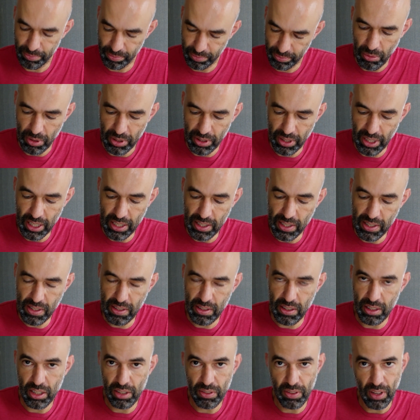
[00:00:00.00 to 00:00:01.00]
With this,
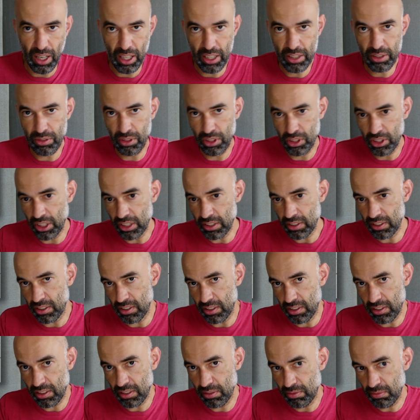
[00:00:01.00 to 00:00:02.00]
the device
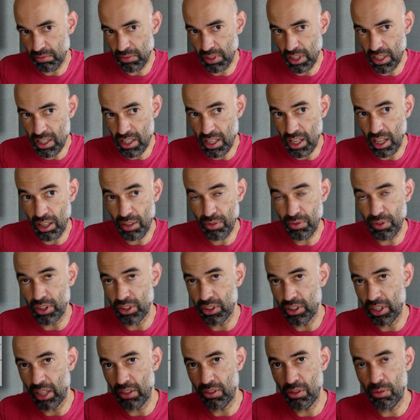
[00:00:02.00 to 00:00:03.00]
registers itself
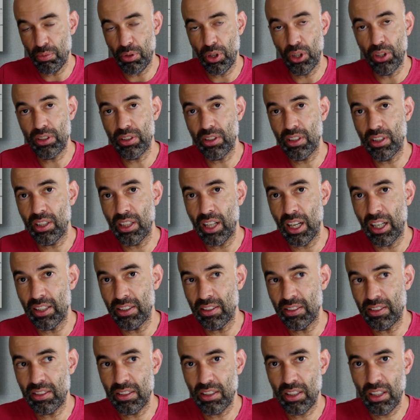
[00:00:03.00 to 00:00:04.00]
and you have a
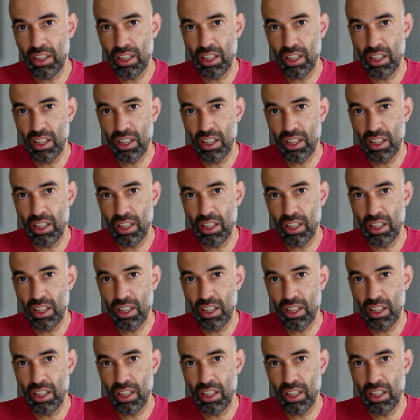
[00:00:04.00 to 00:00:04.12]
personalized